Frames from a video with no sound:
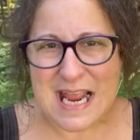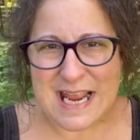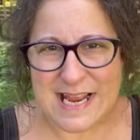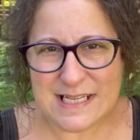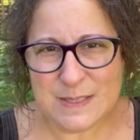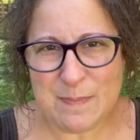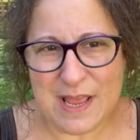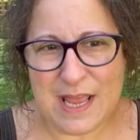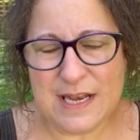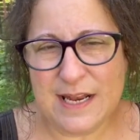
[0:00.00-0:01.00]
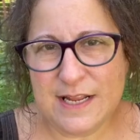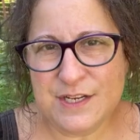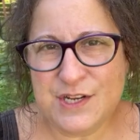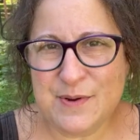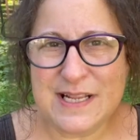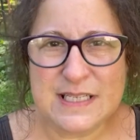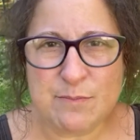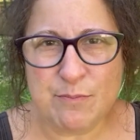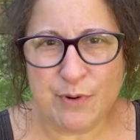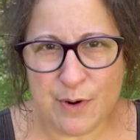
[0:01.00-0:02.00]
He's been doing
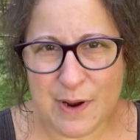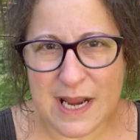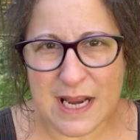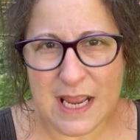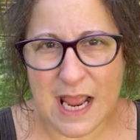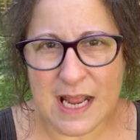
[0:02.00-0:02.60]
some brewing